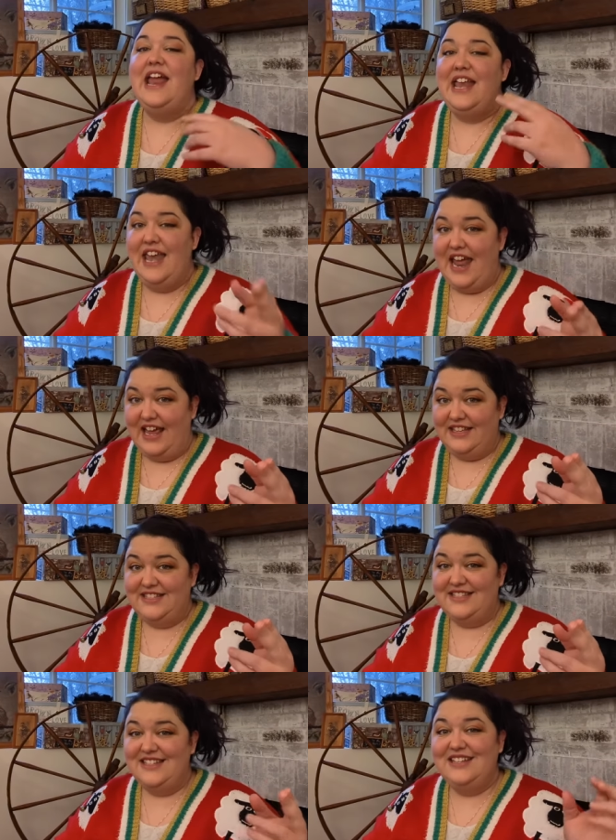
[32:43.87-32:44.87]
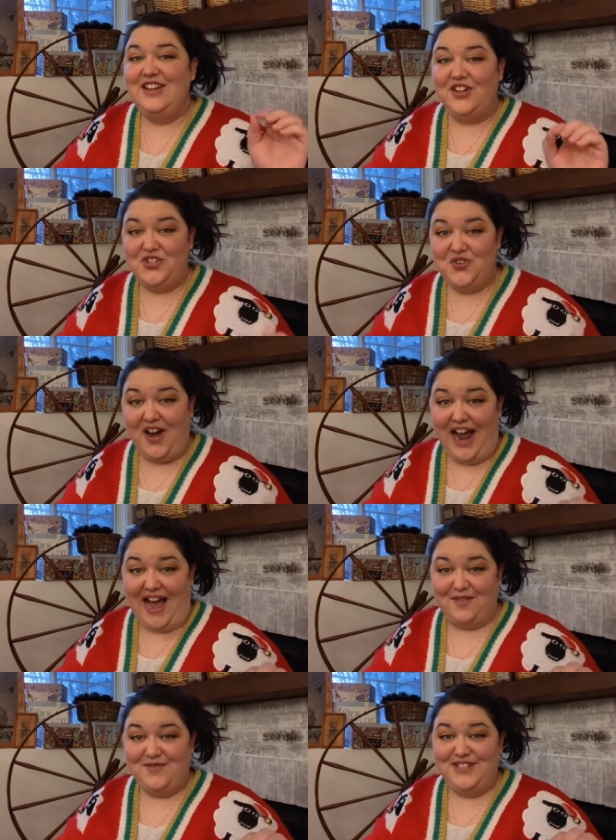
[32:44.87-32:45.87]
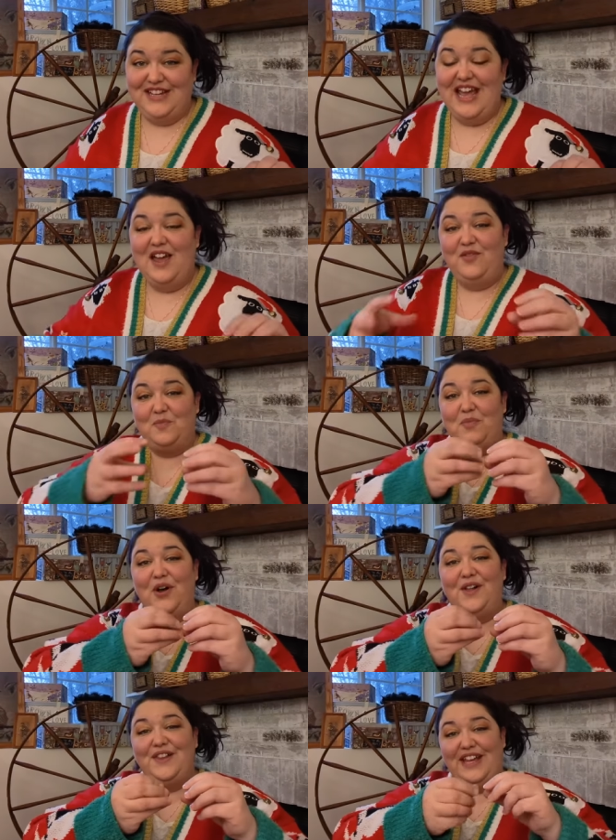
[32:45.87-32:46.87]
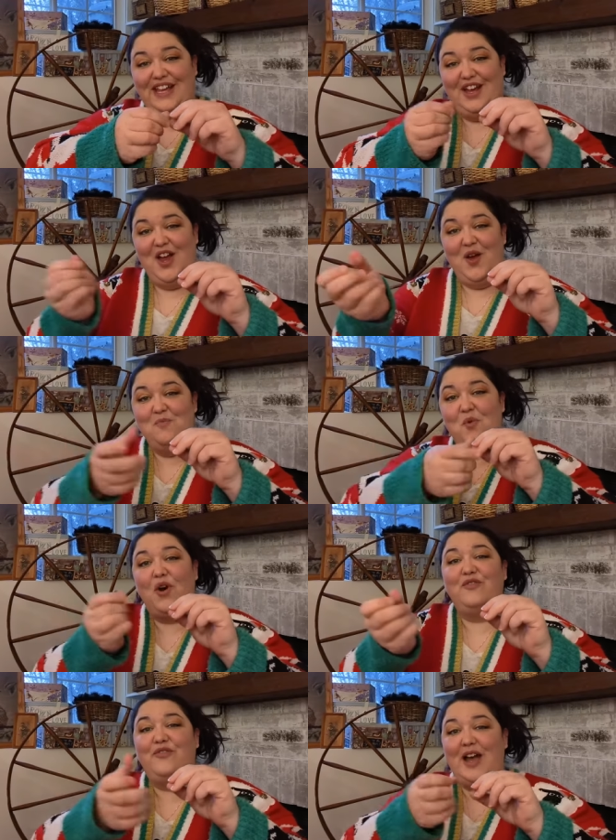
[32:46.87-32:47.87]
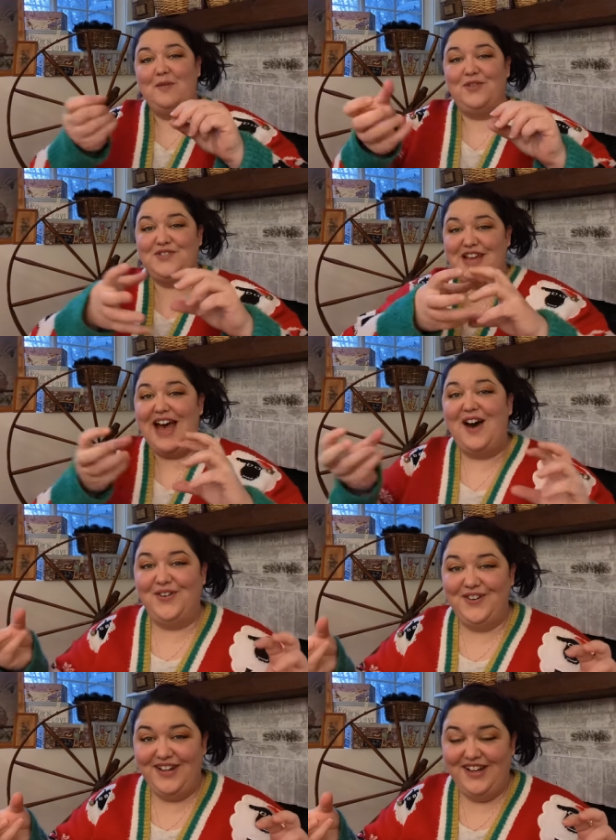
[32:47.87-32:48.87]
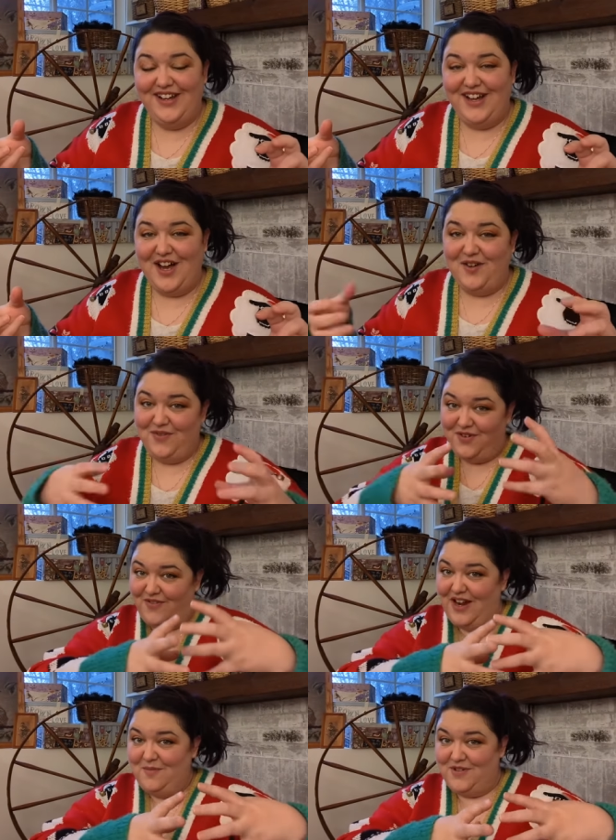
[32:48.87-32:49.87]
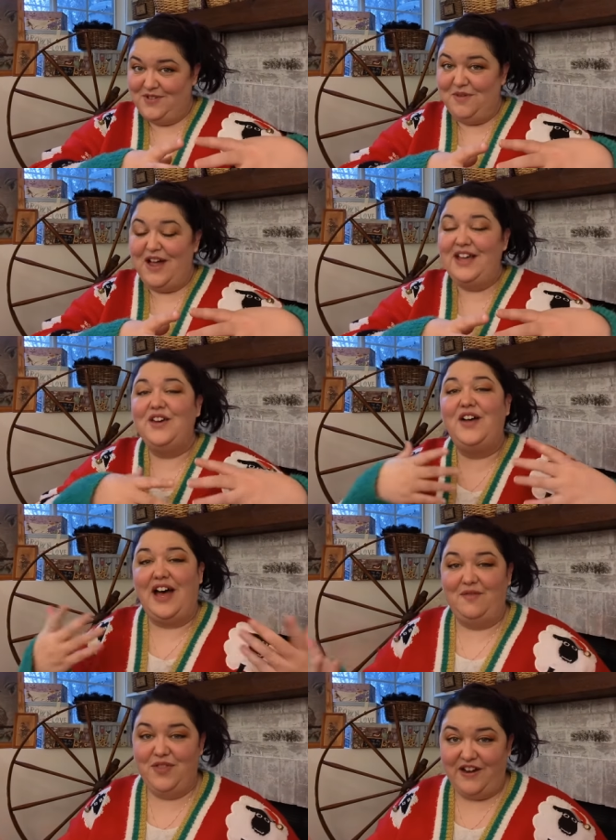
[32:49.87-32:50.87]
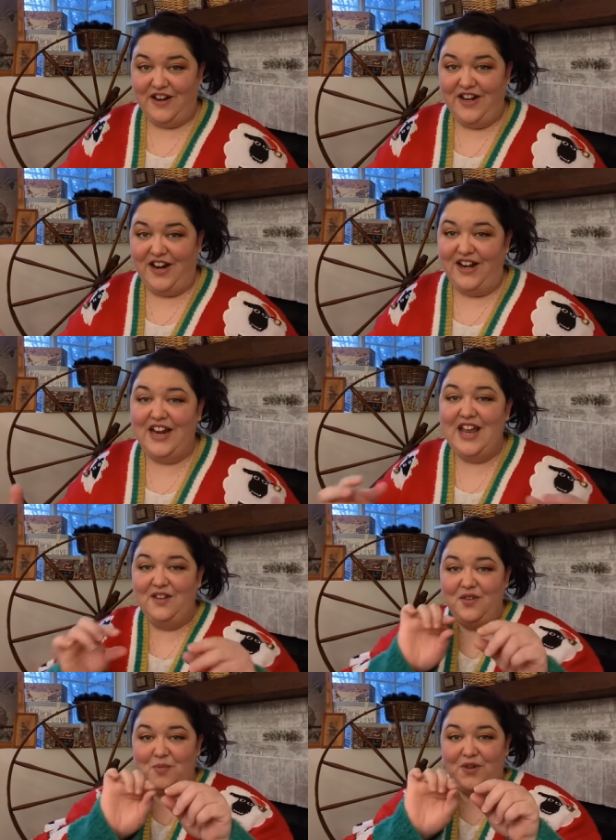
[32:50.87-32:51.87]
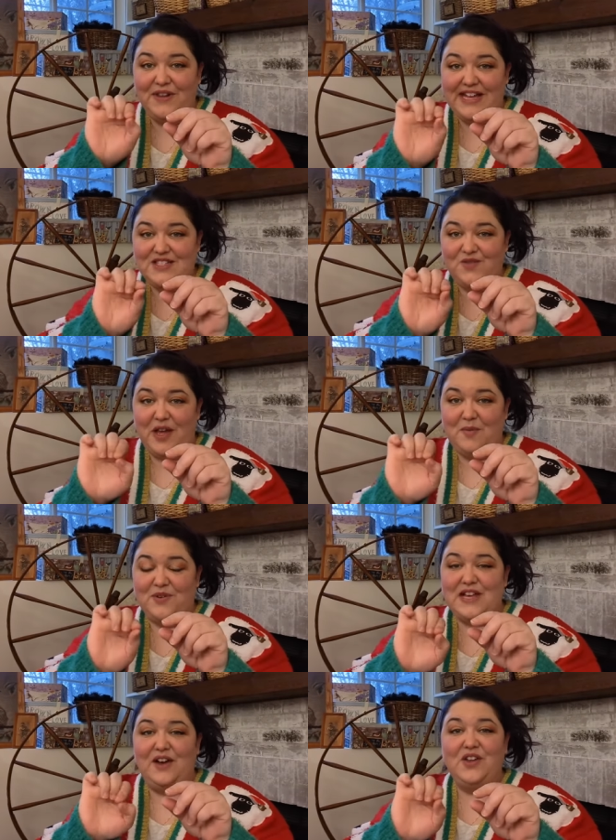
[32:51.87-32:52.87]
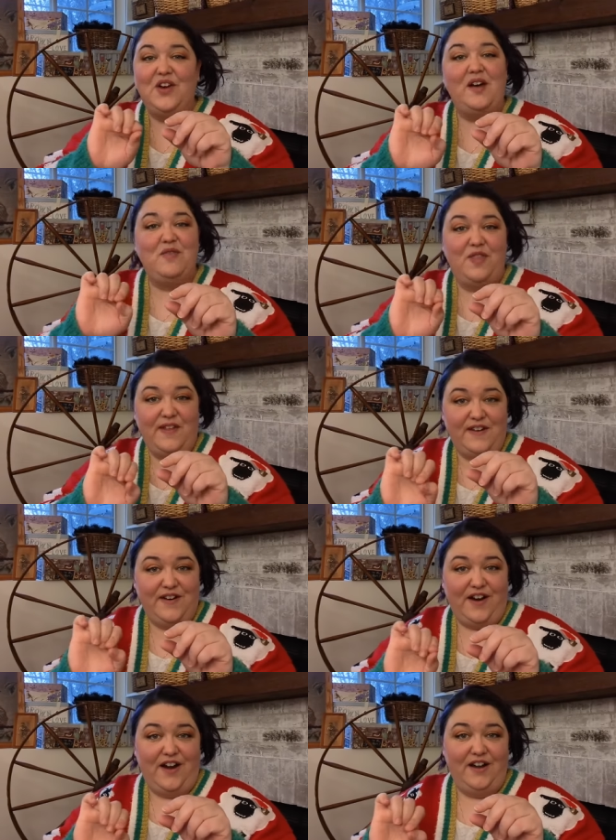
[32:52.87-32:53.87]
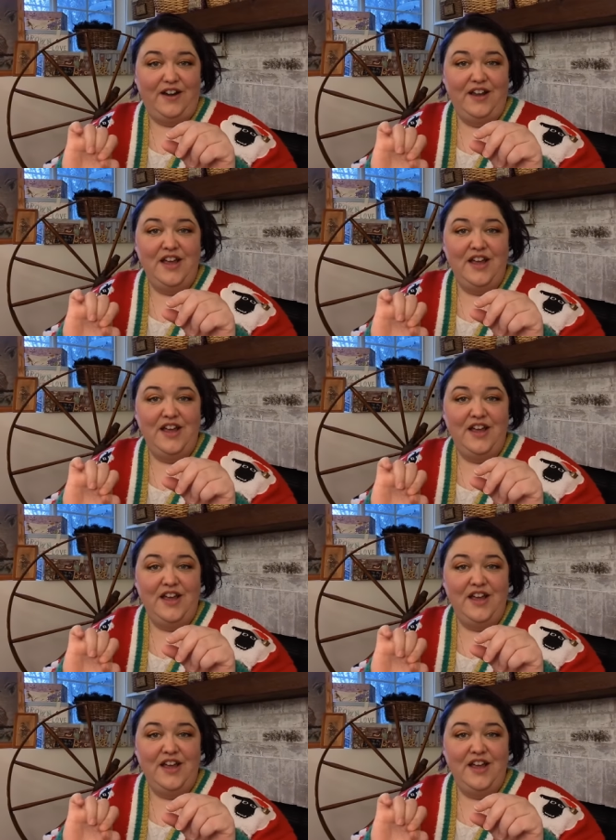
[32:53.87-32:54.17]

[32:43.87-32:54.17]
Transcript: Next, your draft. If you're pulling more fibers out of your fiber supply, you'll have thicker yarn. And if you pull less fibers out, you'll have thinner yarn.